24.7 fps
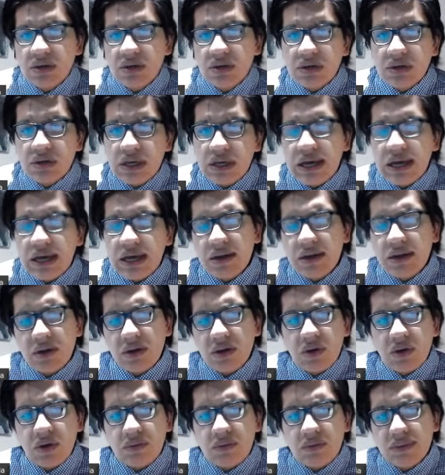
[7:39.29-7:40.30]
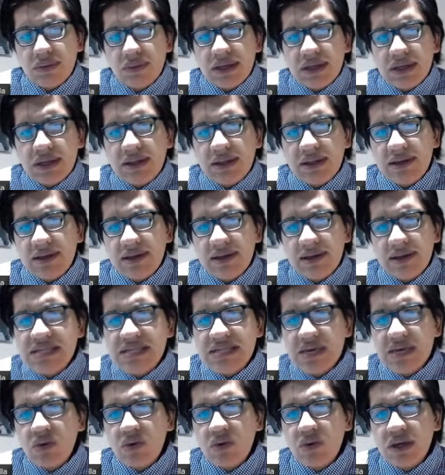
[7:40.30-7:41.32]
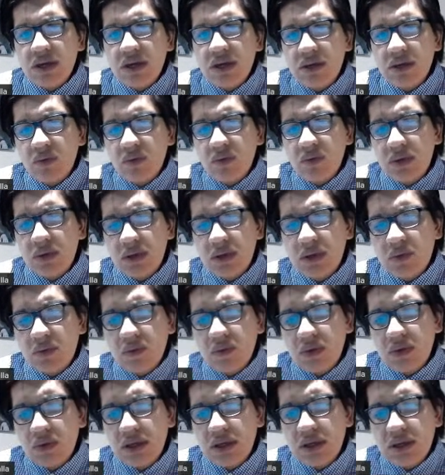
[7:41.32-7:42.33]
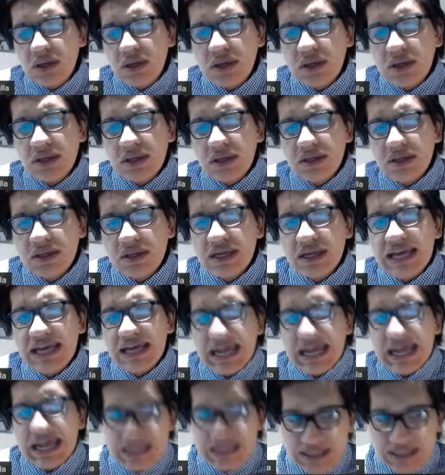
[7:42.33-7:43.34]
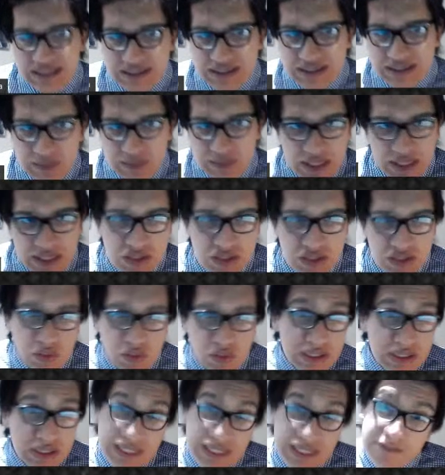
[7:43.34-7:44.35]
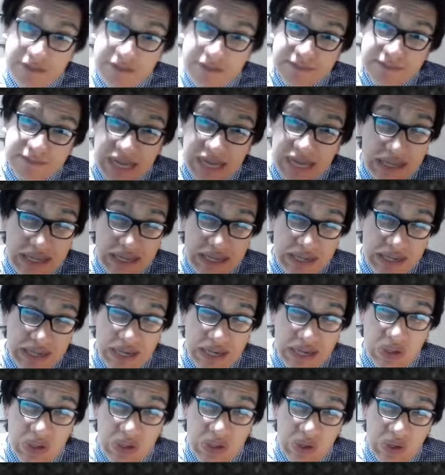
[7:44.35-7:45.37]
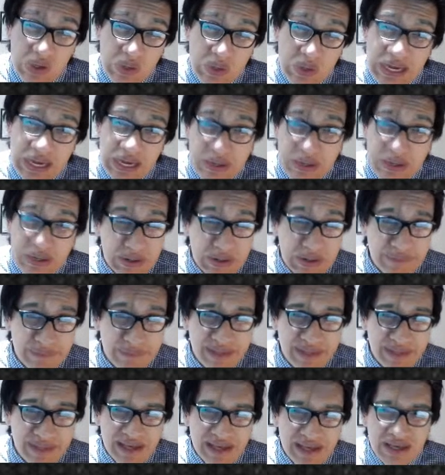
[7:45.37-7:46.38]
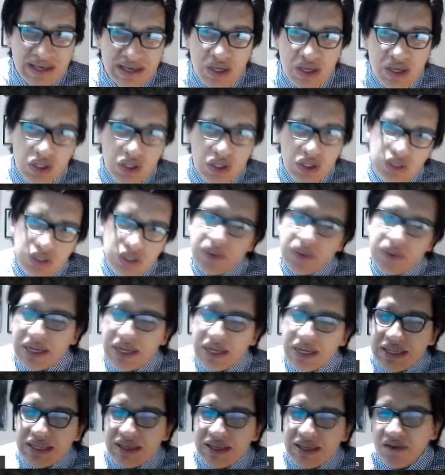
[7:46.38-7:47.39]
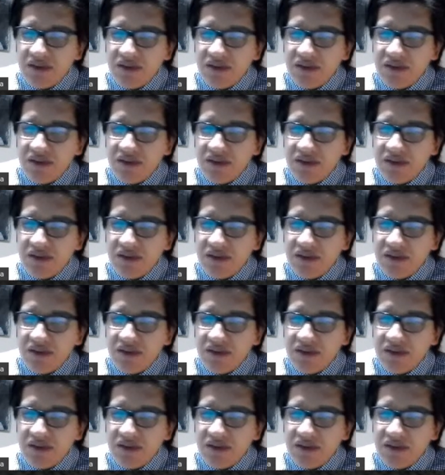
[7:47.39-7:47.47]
Okay, I don't know. Let's say we we we didn't get it. Okay, so we say, um, I don't I don't know, I don't know. You should read it.